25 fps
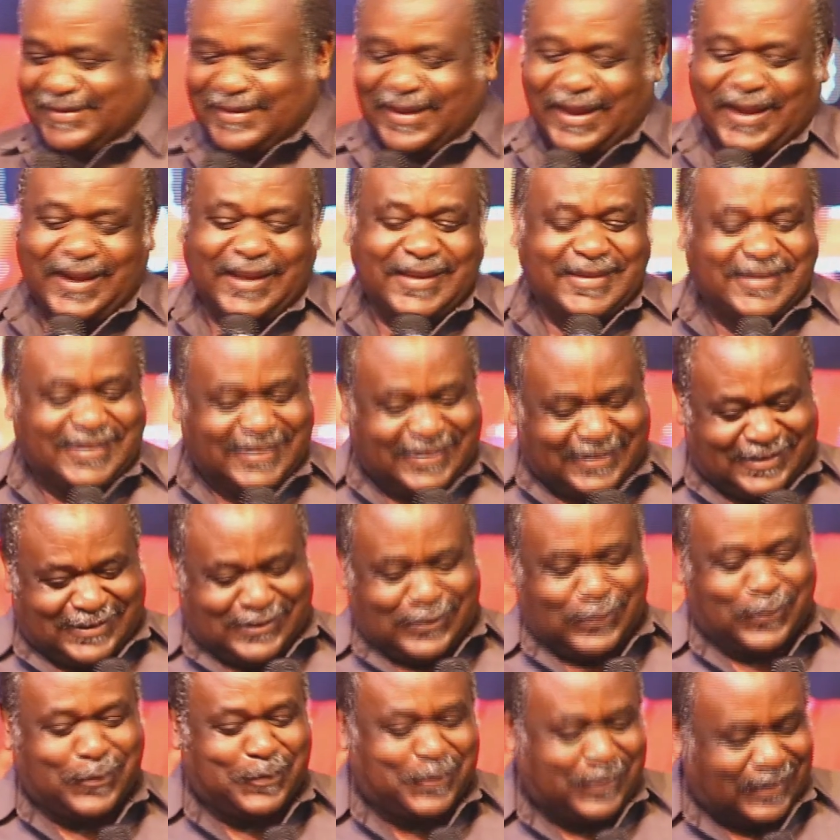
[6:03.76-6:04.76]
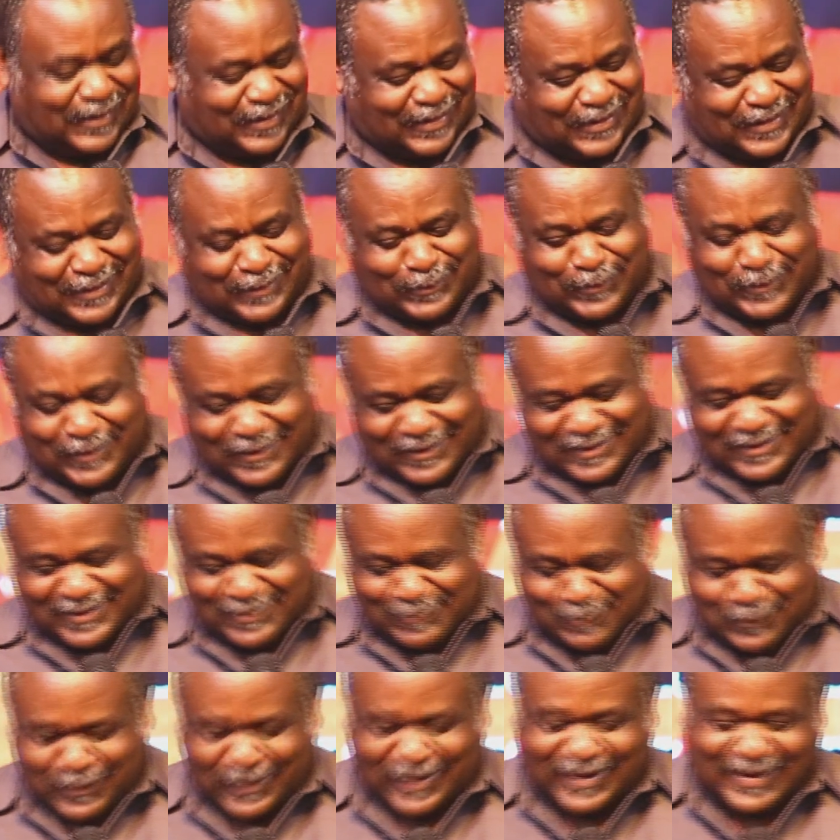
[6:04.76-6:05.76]
challenging topic about
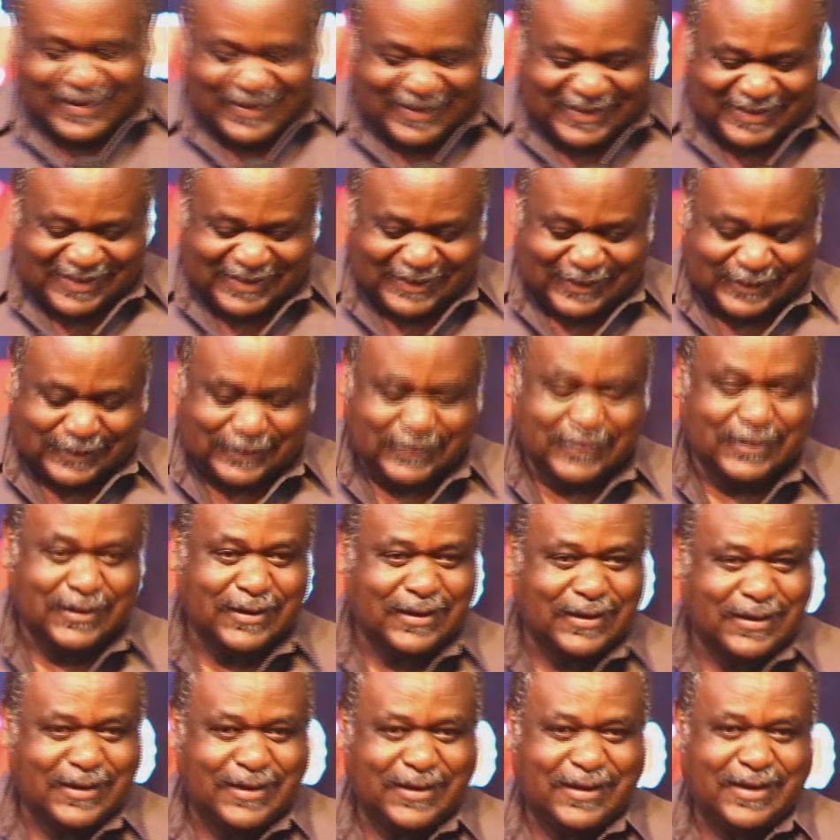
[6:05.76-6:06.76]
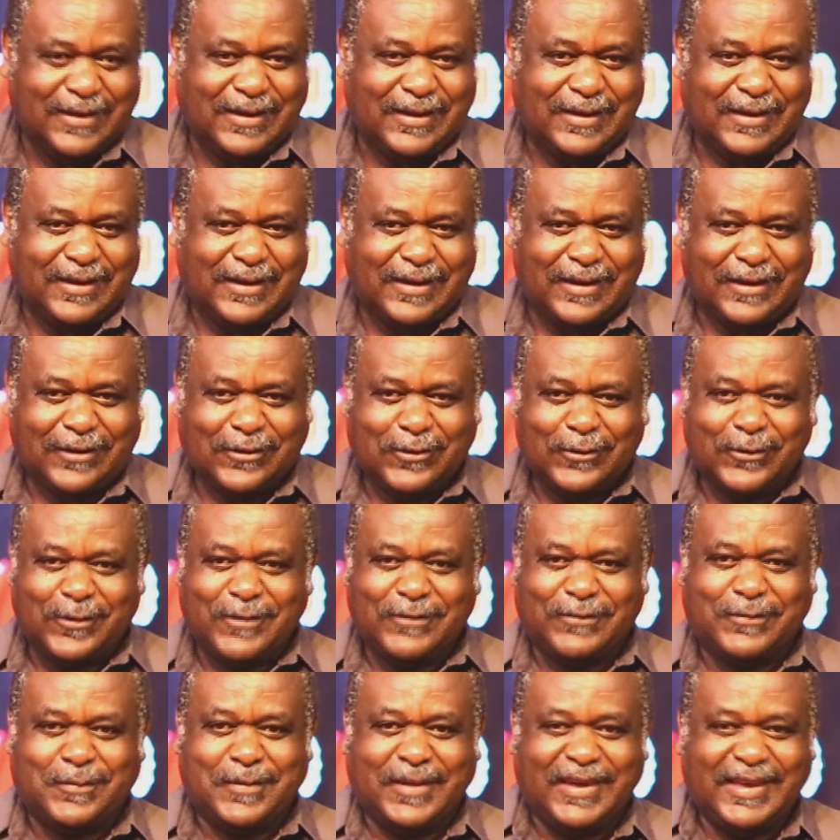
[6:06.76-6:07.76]
parenting. And I don't know
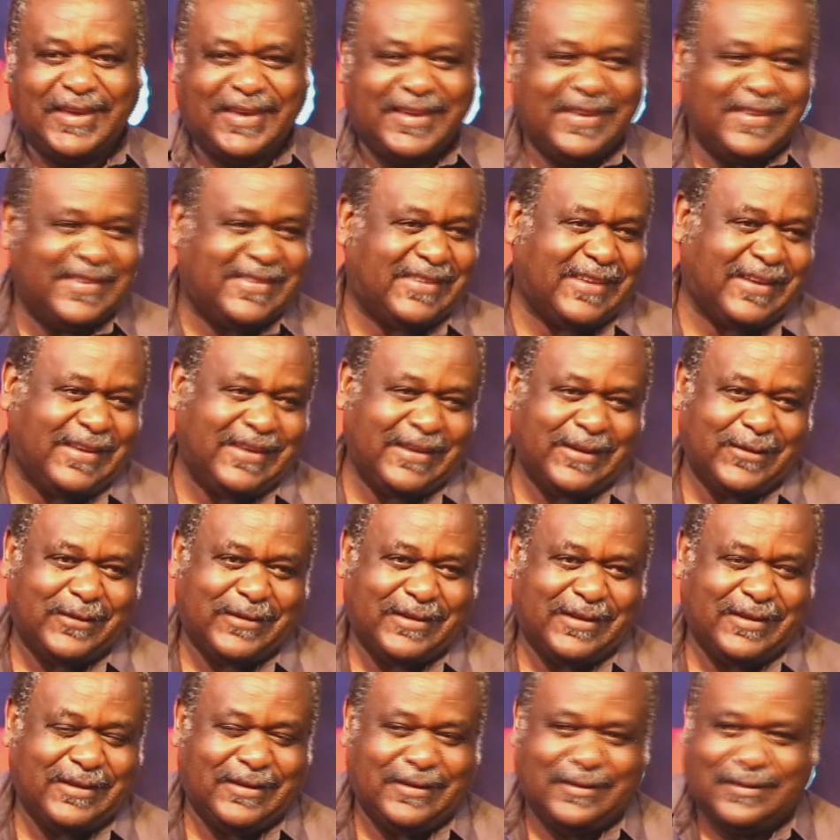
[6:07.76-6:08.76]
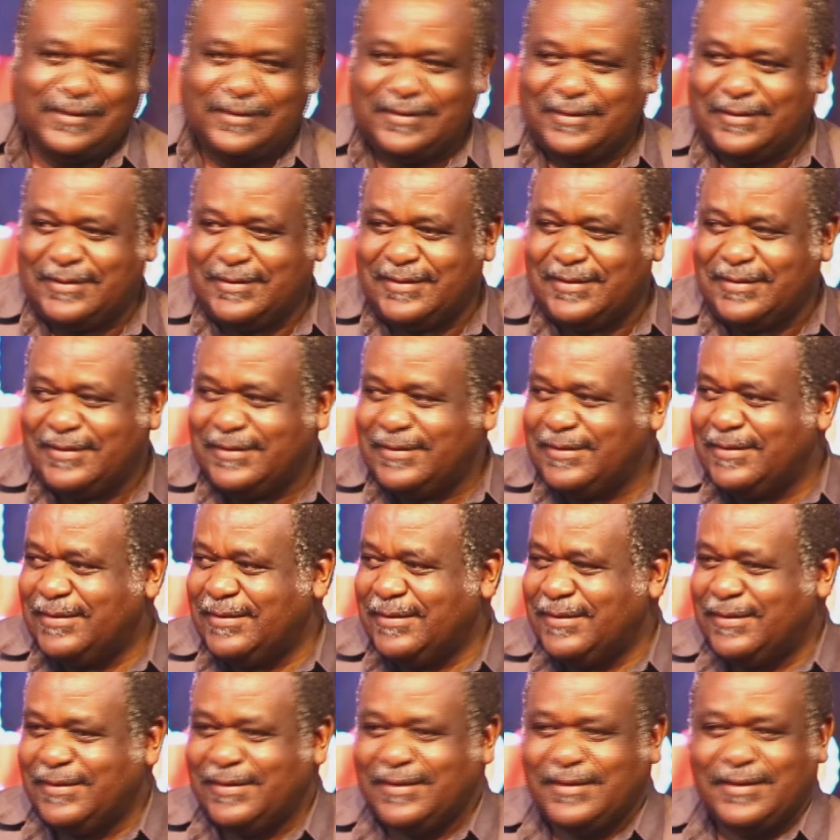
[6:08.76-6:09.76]
if my kids are here already. And,
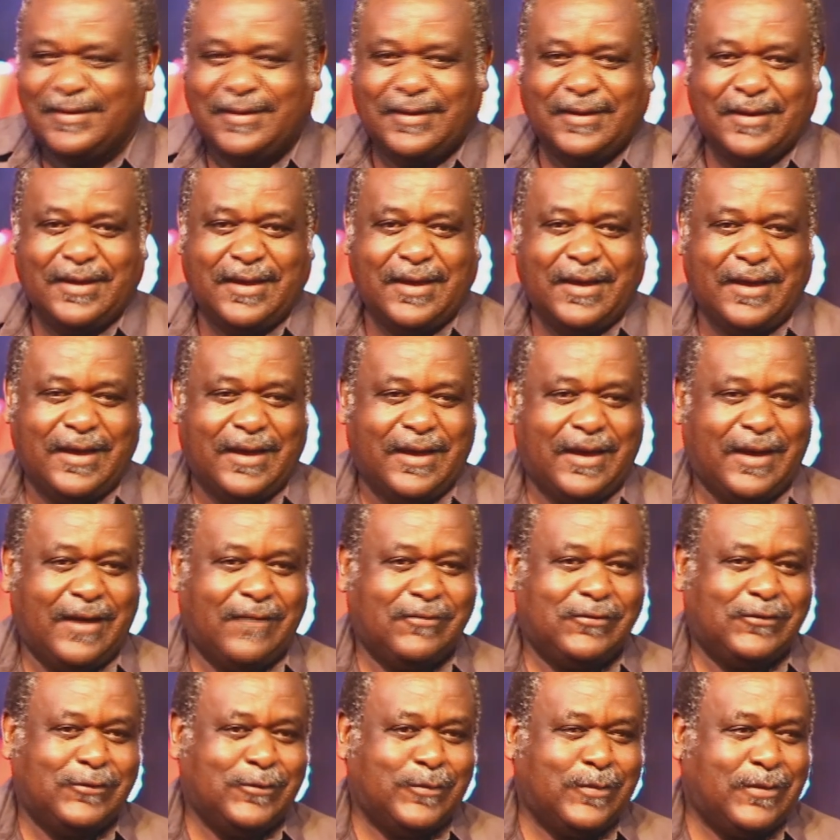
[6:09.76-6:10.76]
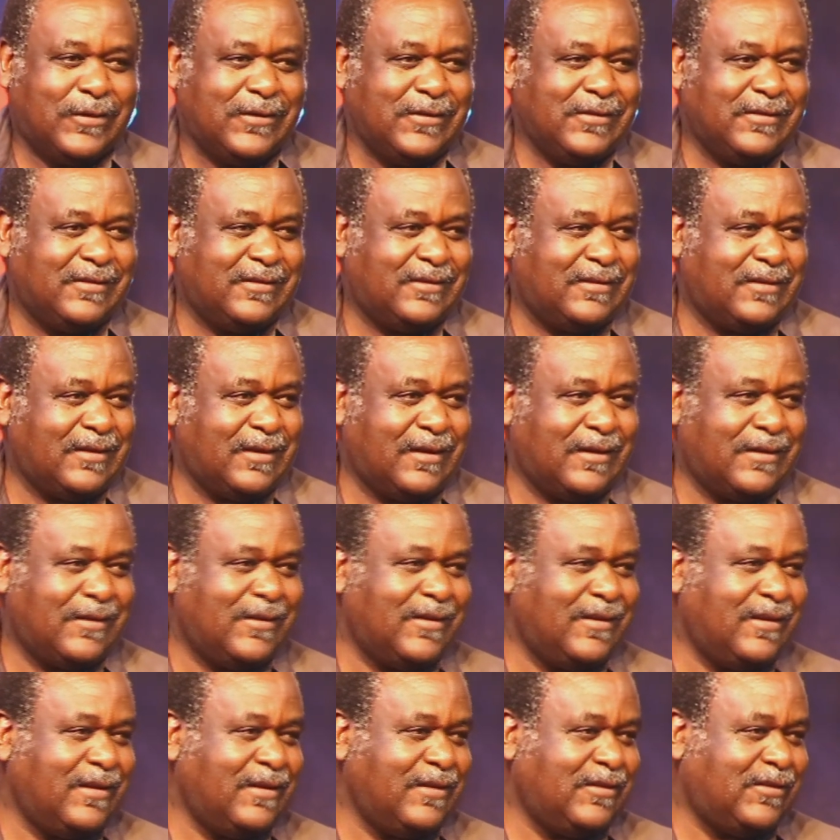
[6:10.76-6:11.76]
I have two boys,
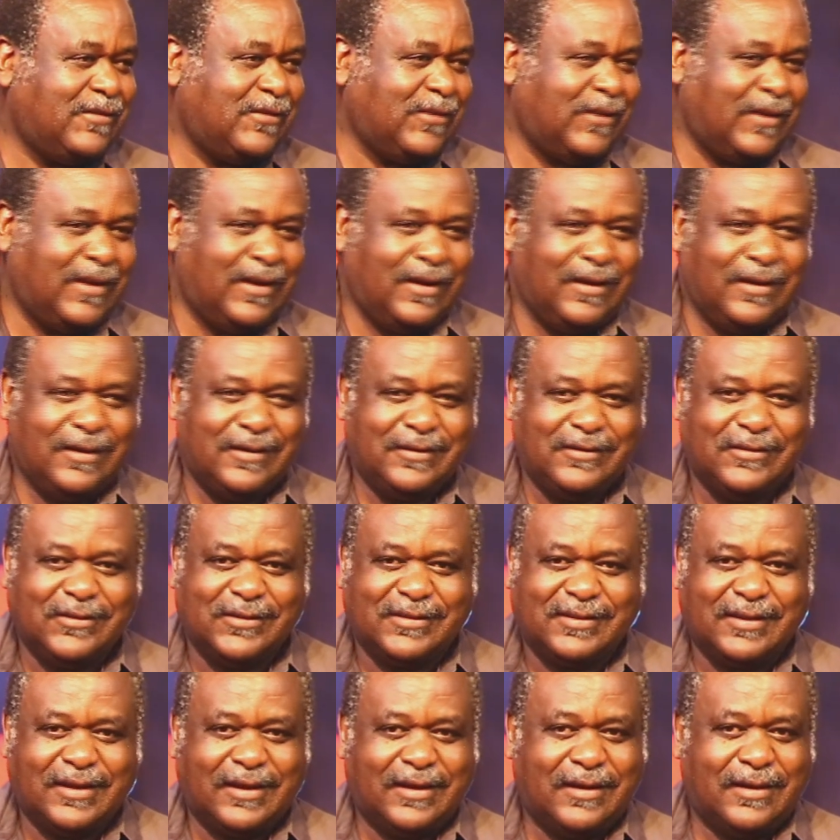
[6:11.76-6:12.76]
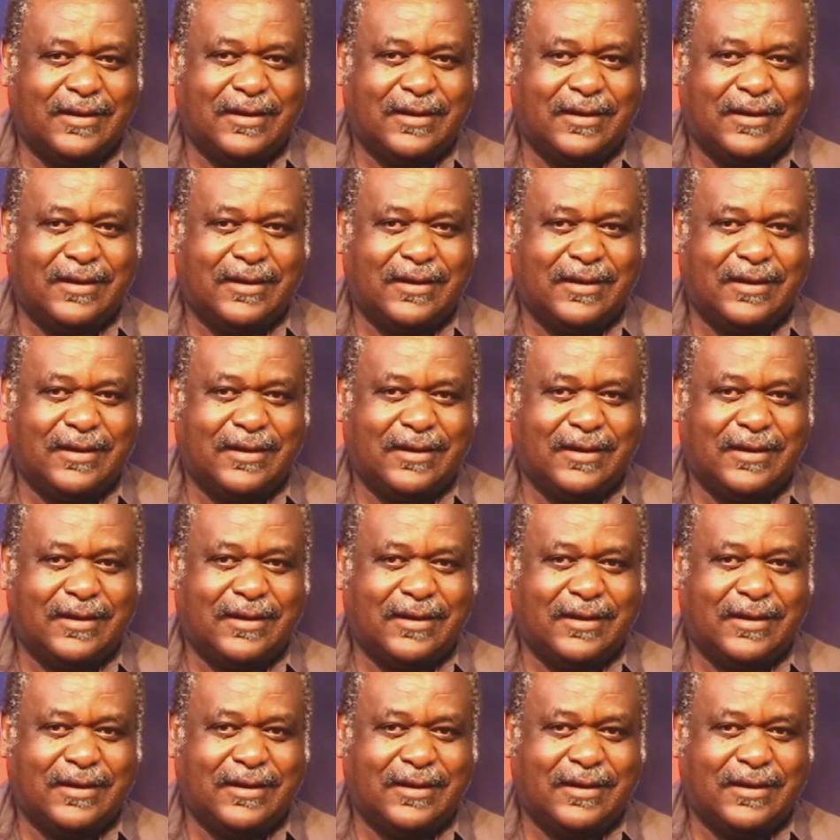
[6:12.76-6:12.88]
Joel and Josiah.